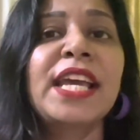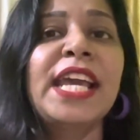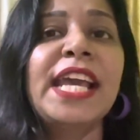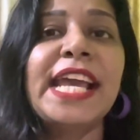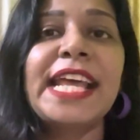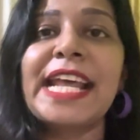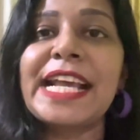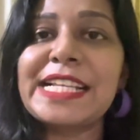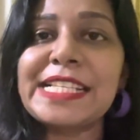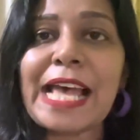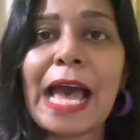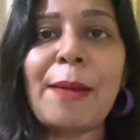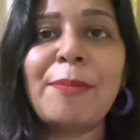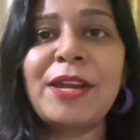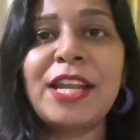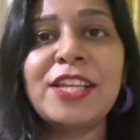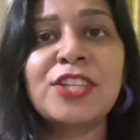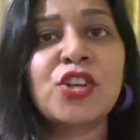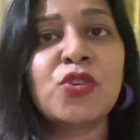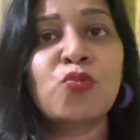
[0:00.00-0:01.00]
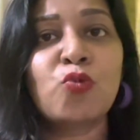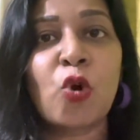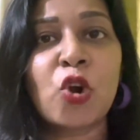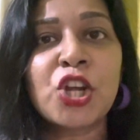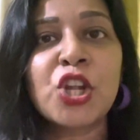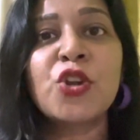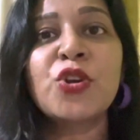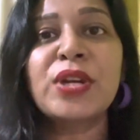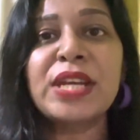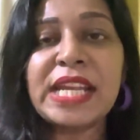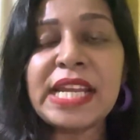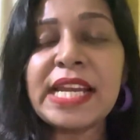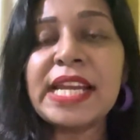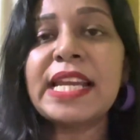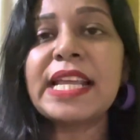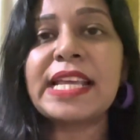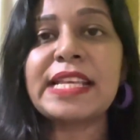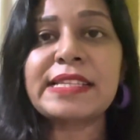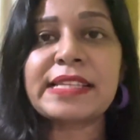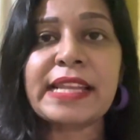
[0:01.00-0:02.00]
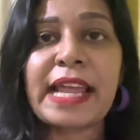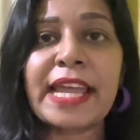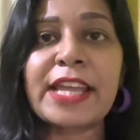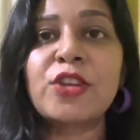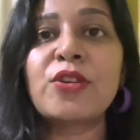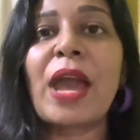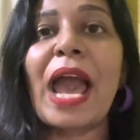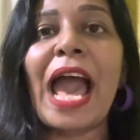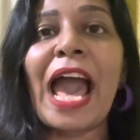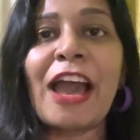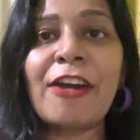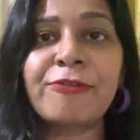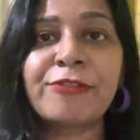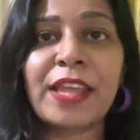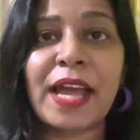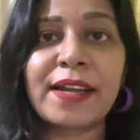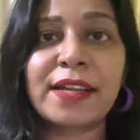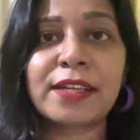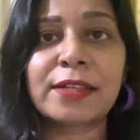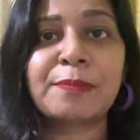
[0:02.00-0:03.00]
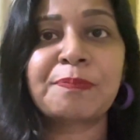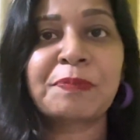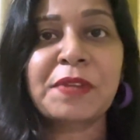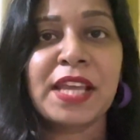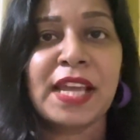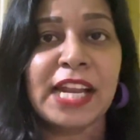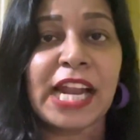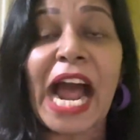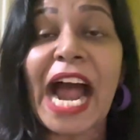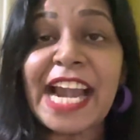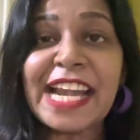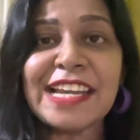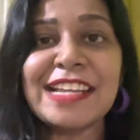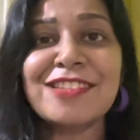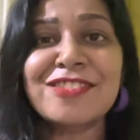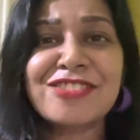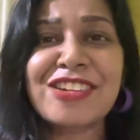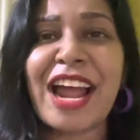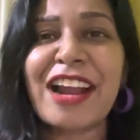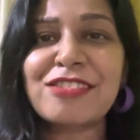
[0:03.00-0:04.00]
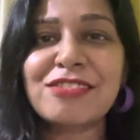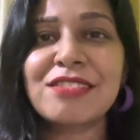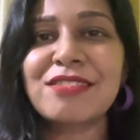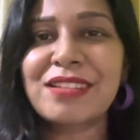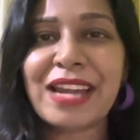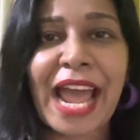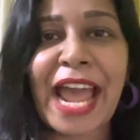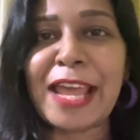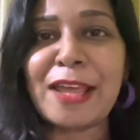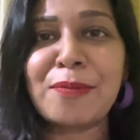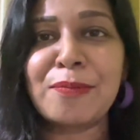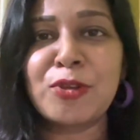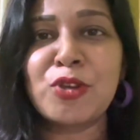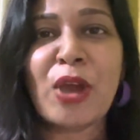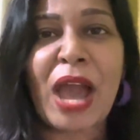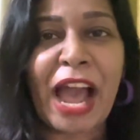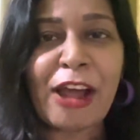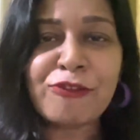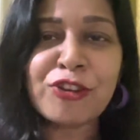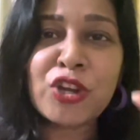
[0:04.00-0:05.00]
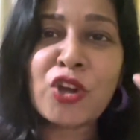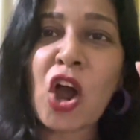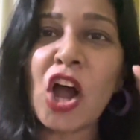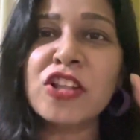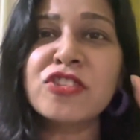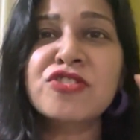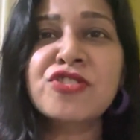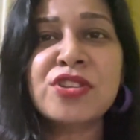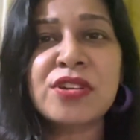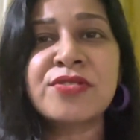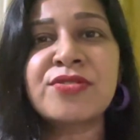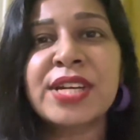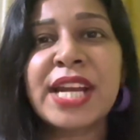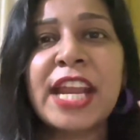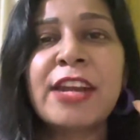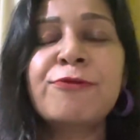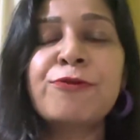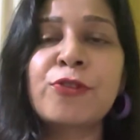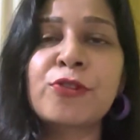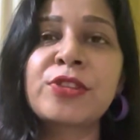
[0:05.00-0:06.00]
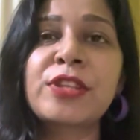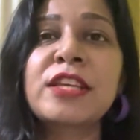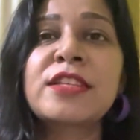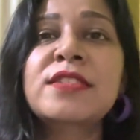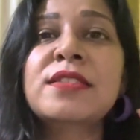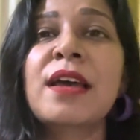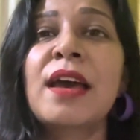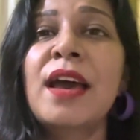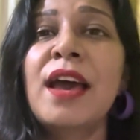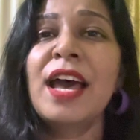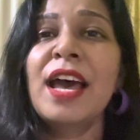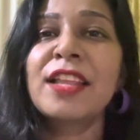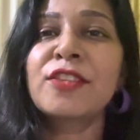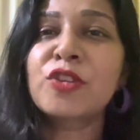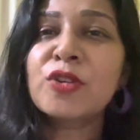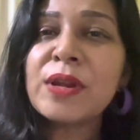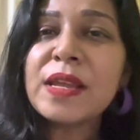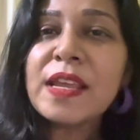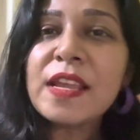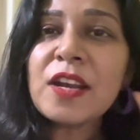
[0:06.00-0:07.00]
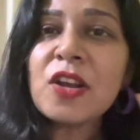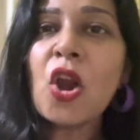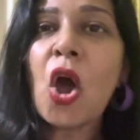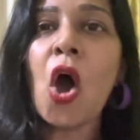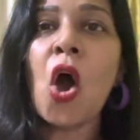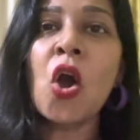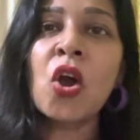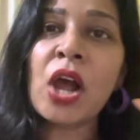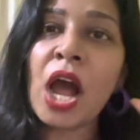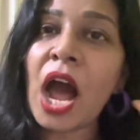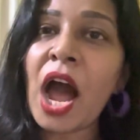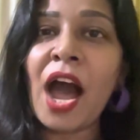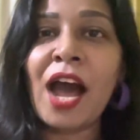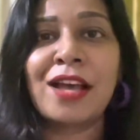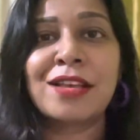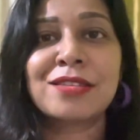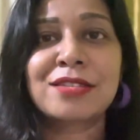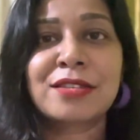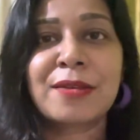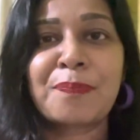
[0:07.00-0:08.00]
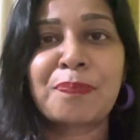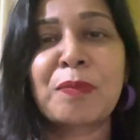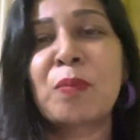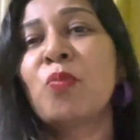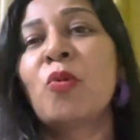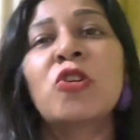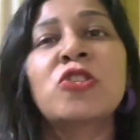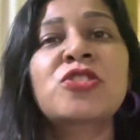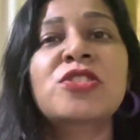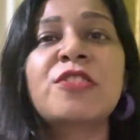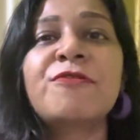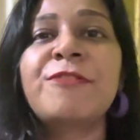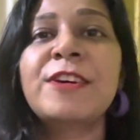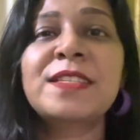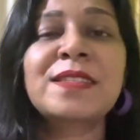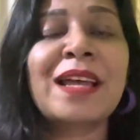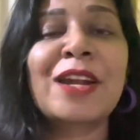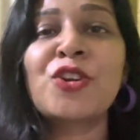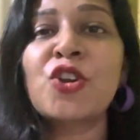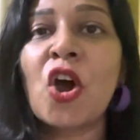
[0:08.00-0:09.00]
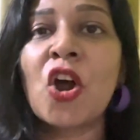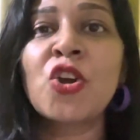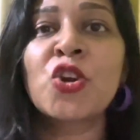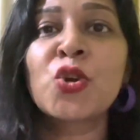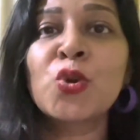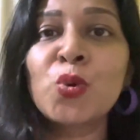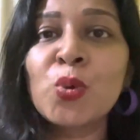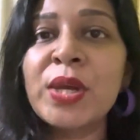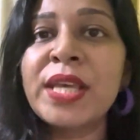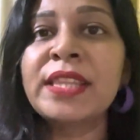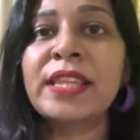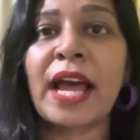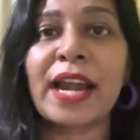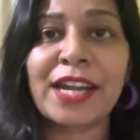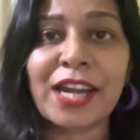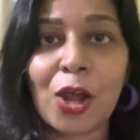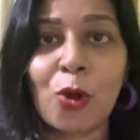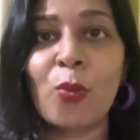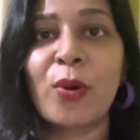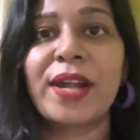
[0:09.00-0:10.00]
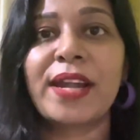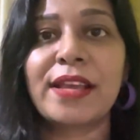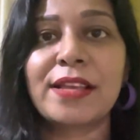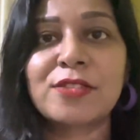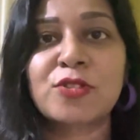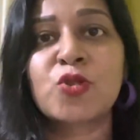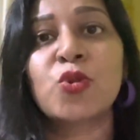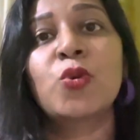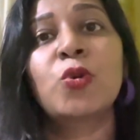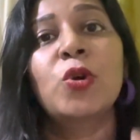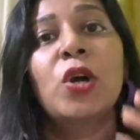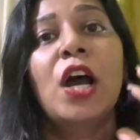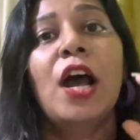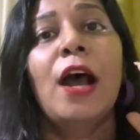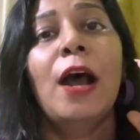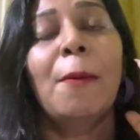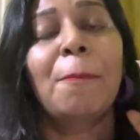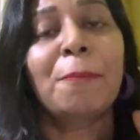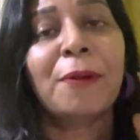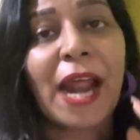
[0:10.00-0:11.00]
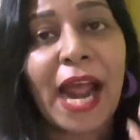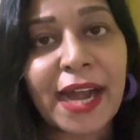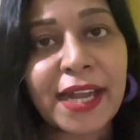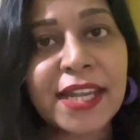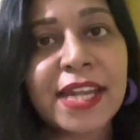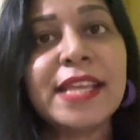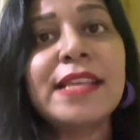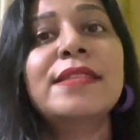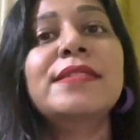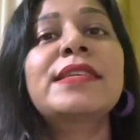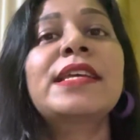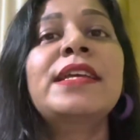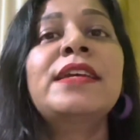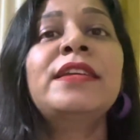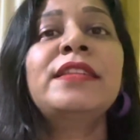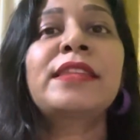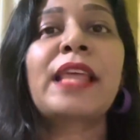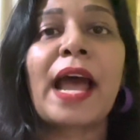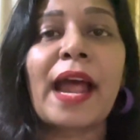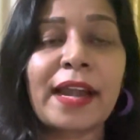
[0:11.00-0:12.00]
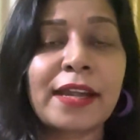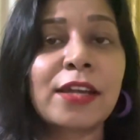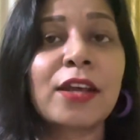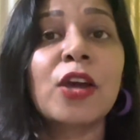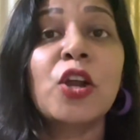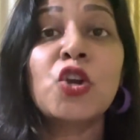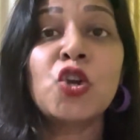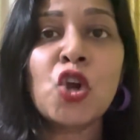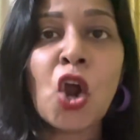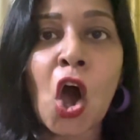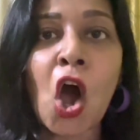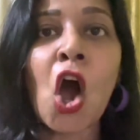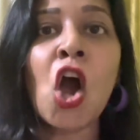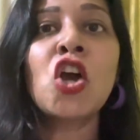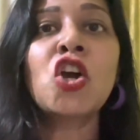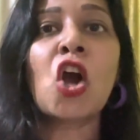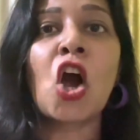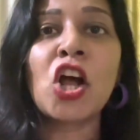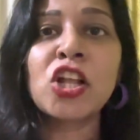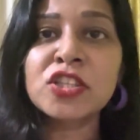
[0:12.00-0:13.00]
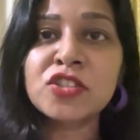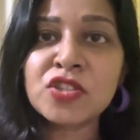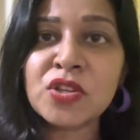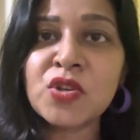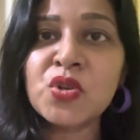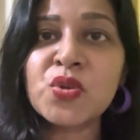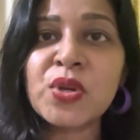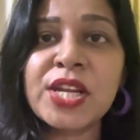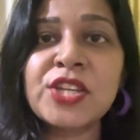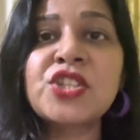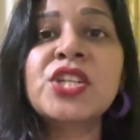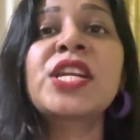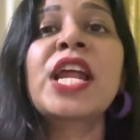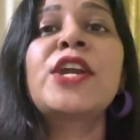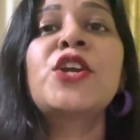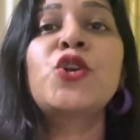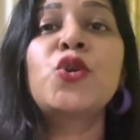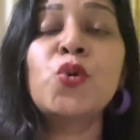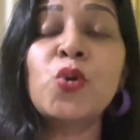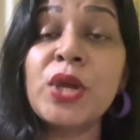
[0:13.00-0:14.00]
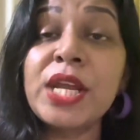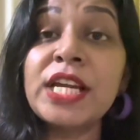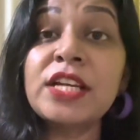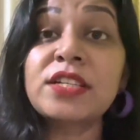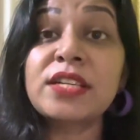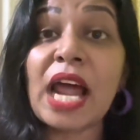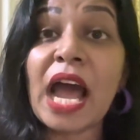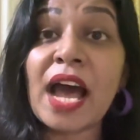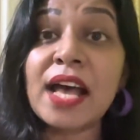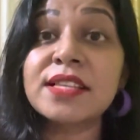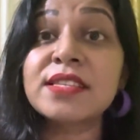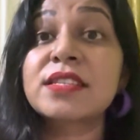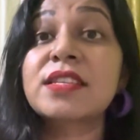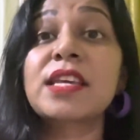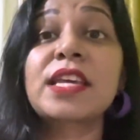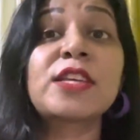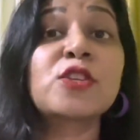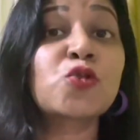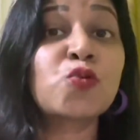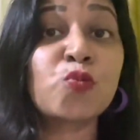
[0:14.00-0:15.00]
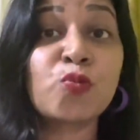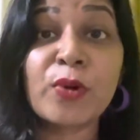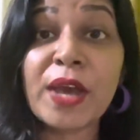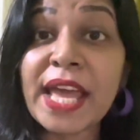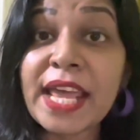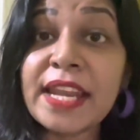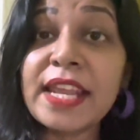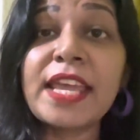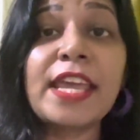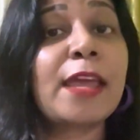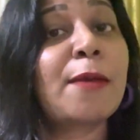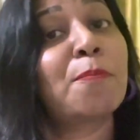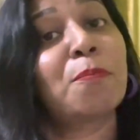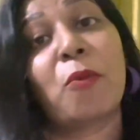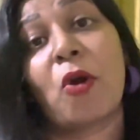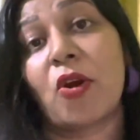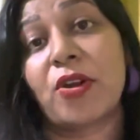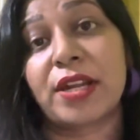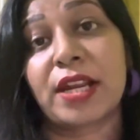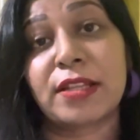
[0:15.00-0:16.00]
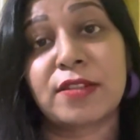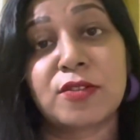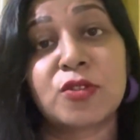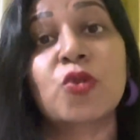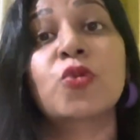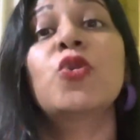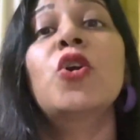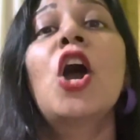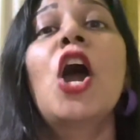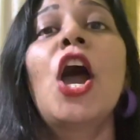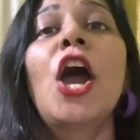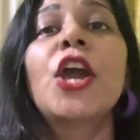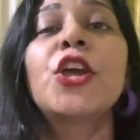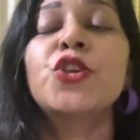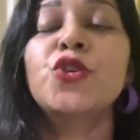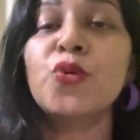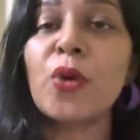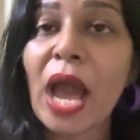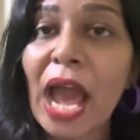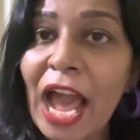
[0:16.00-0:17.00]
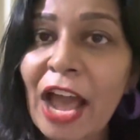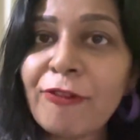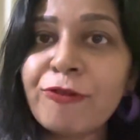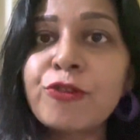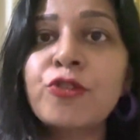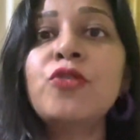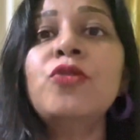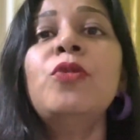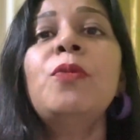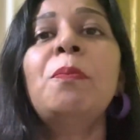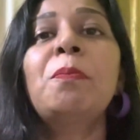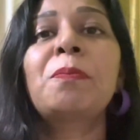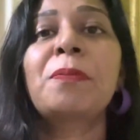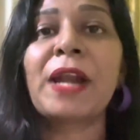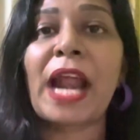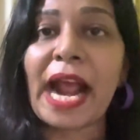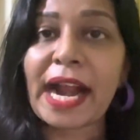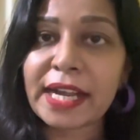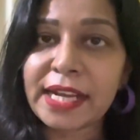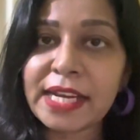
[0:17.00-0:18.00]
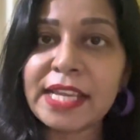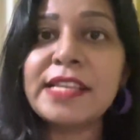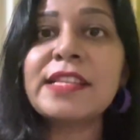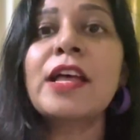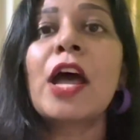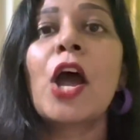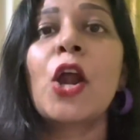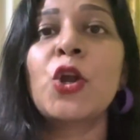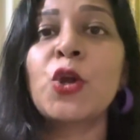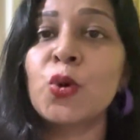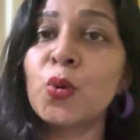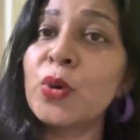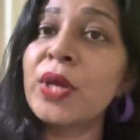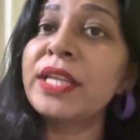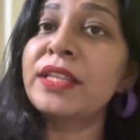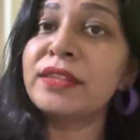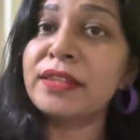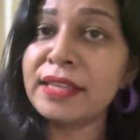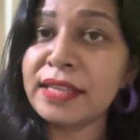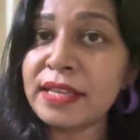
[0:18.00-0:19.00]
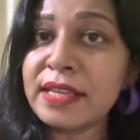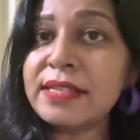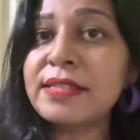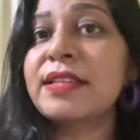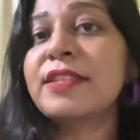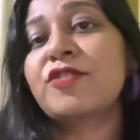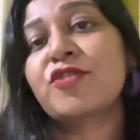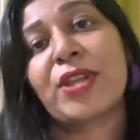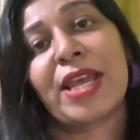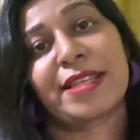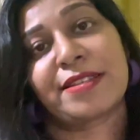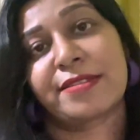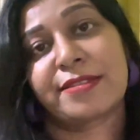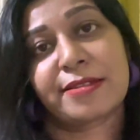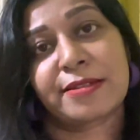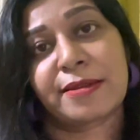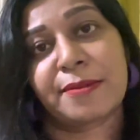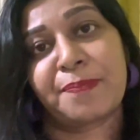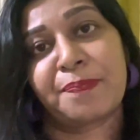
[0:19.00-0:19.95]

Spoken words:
In examination, what you need is like, you have that undistracted time. You have to concentrate for this 3 long hours. Most of us are not doing that nowadays. So practicing that long concentration and doing task is very important. So you have to practice doing these tests.